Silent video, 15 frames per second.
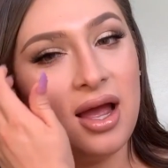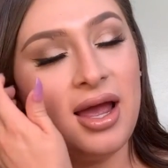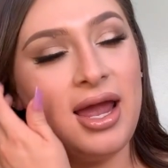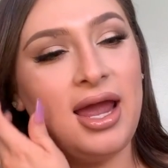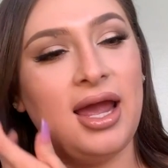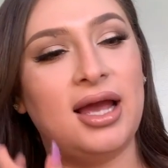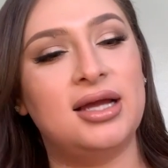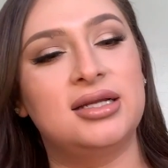
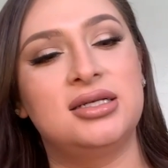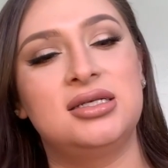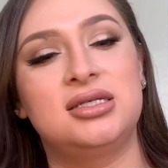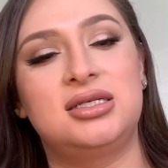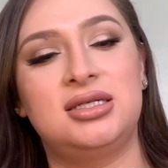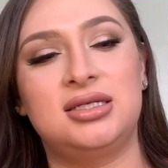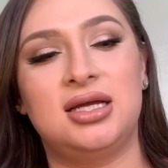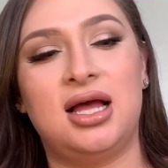
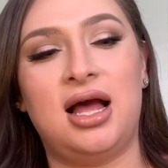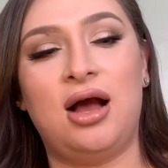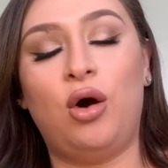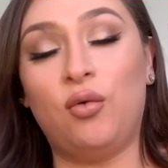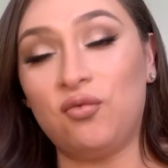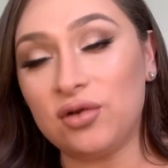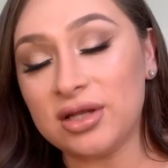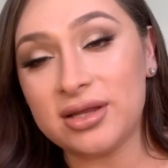And
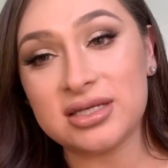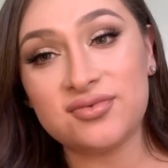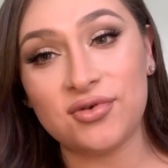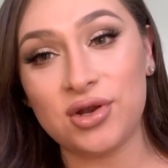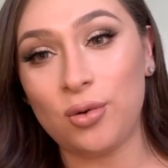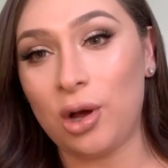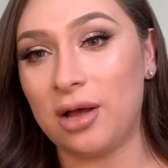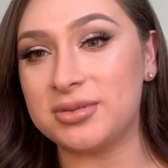hopefully this
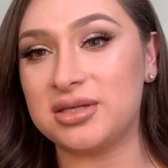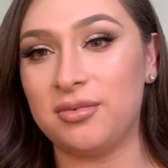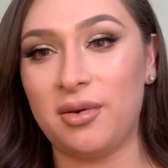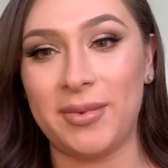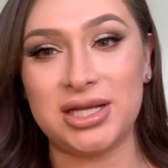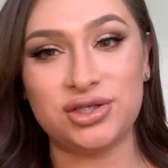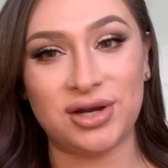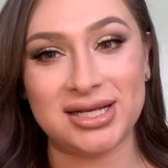video will help some of
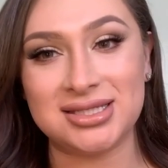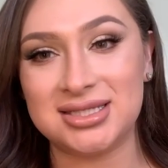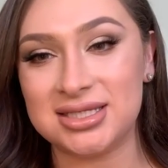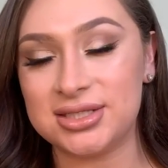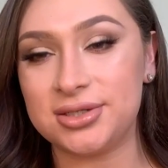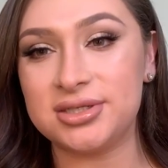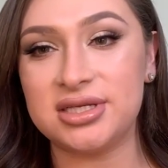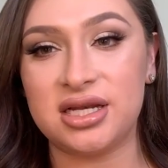my trans
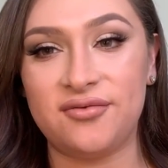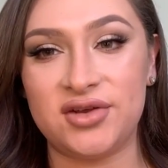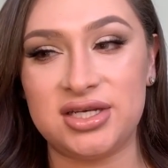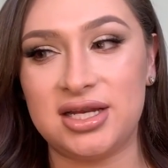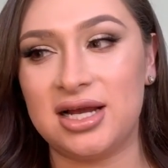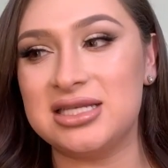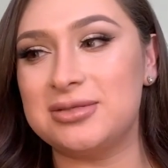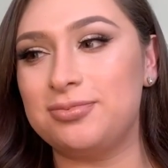sisters, and if it
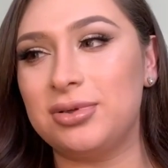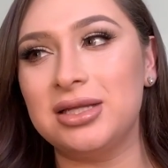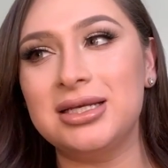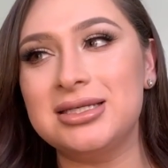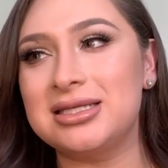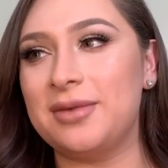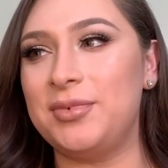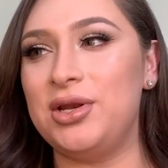does,
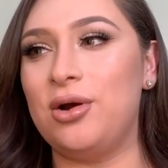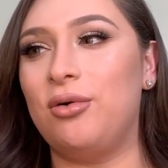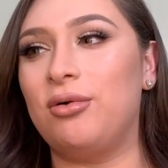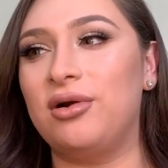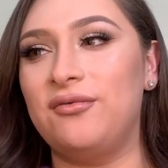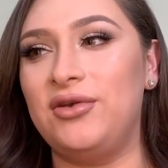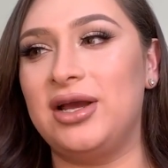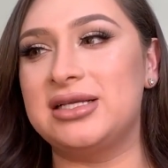please let me know,
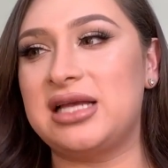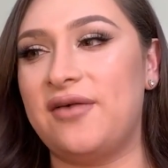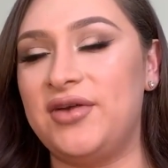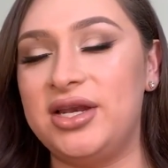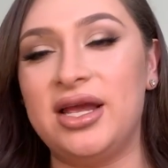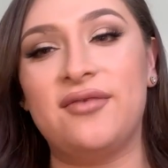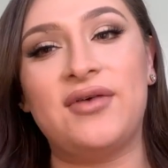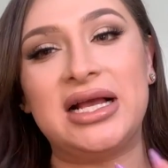or if you guys have
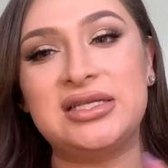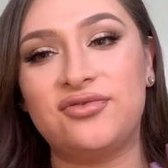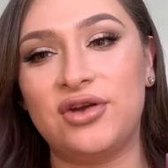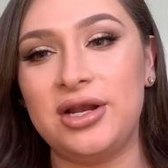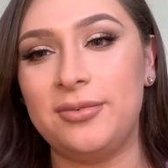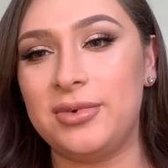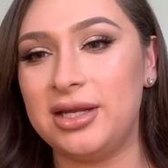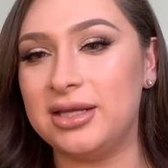any advice for
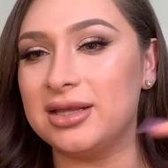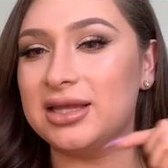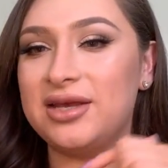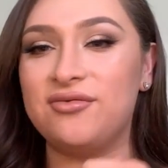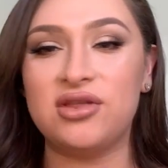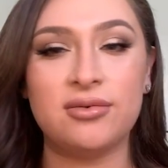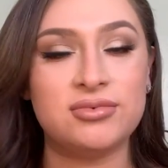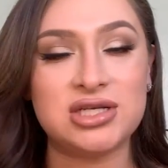anybody,
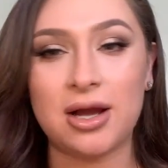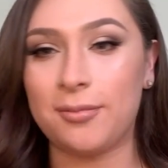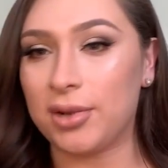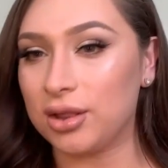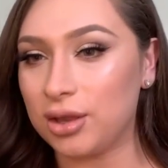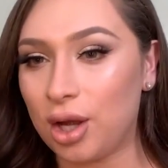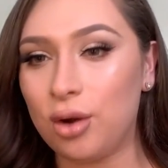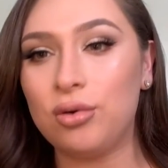leave them down
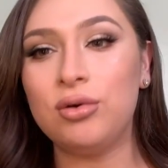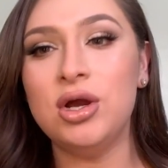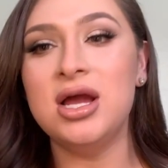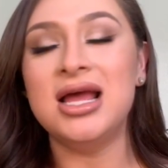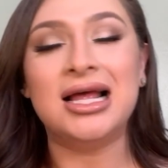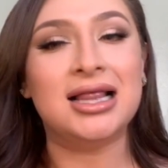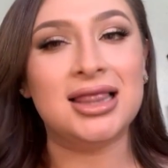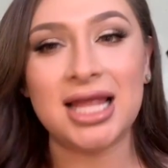below.
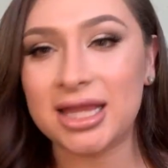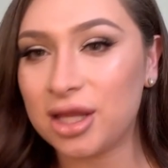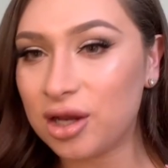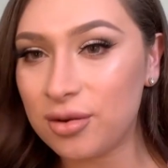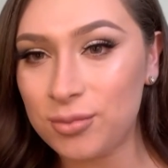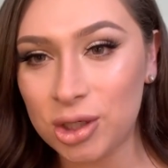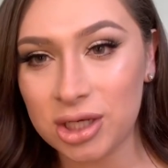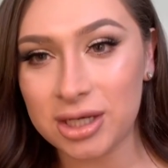Let the
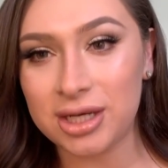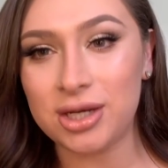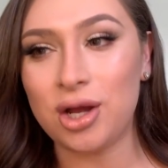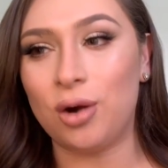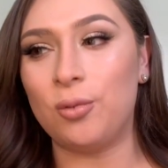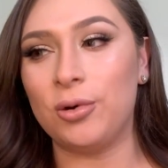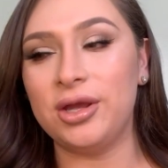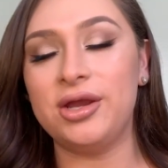community
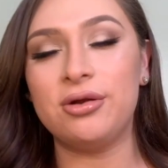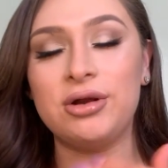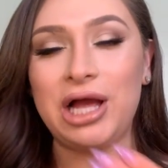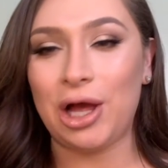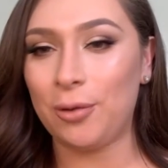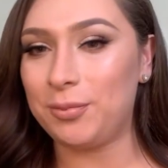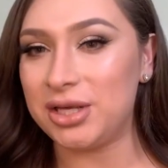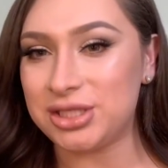know, we're here to
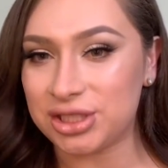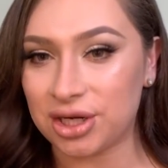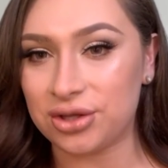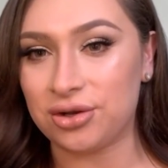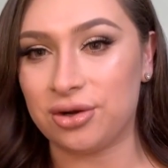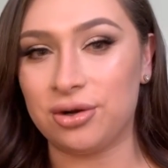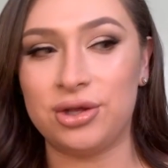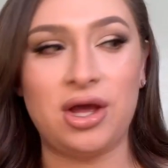help each
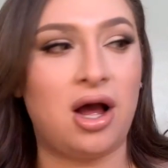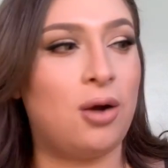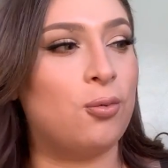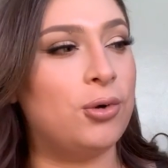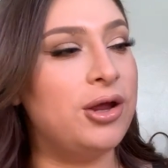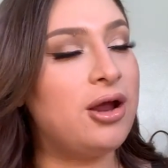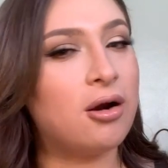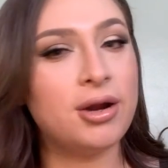other, y'all.
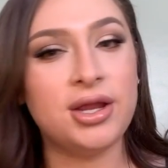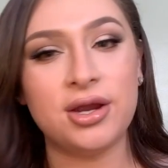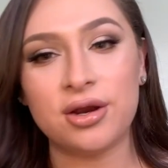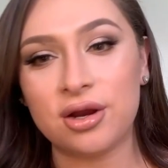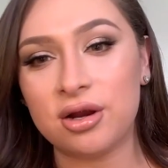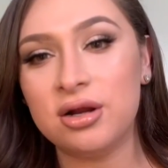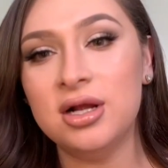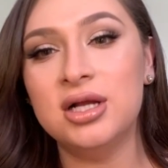We are
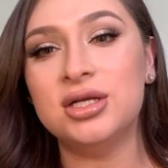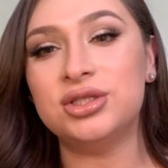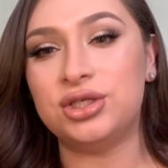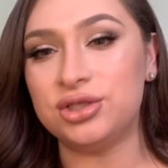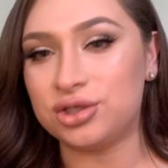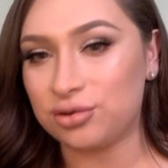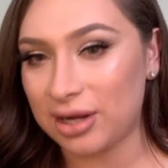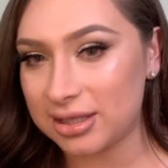here
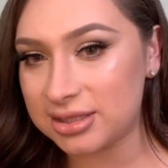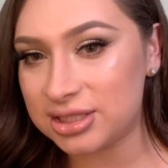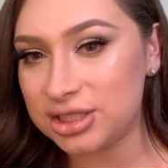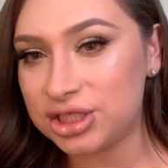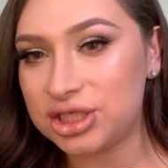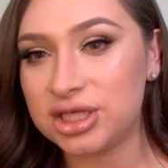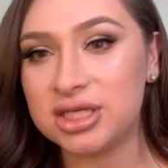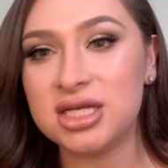to
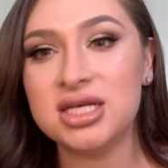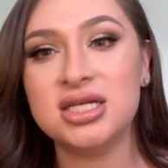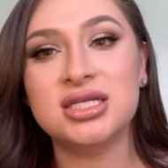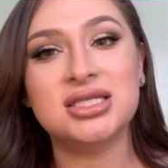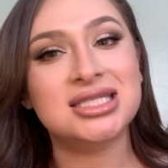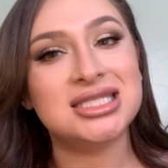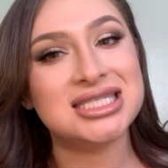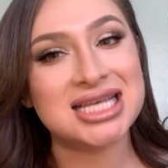transition
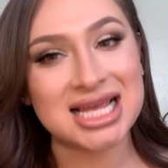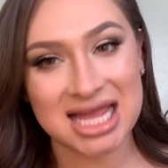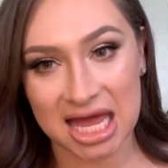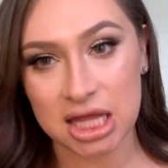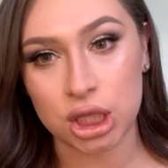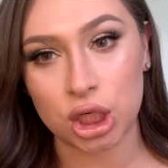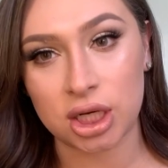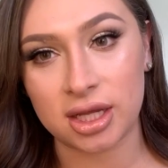
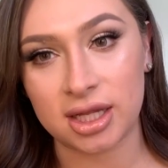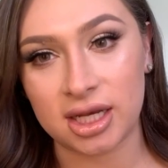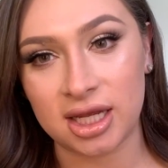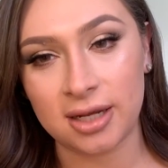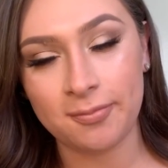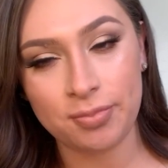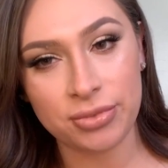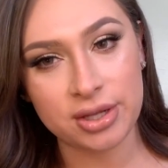together,
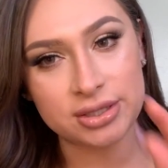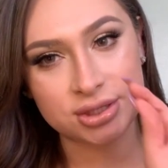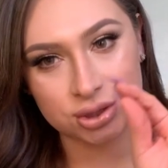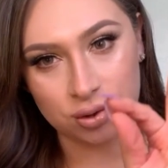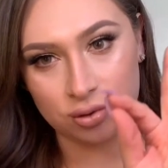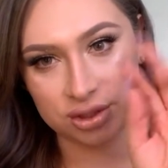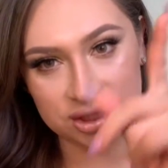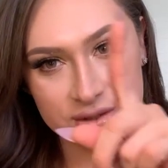honey.
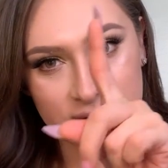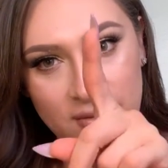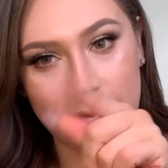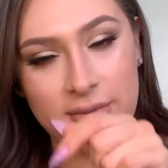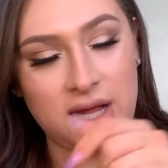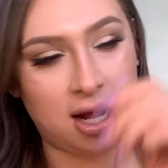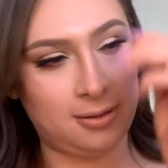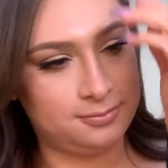So just
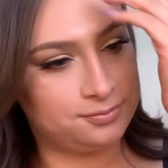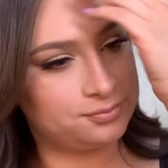remember that.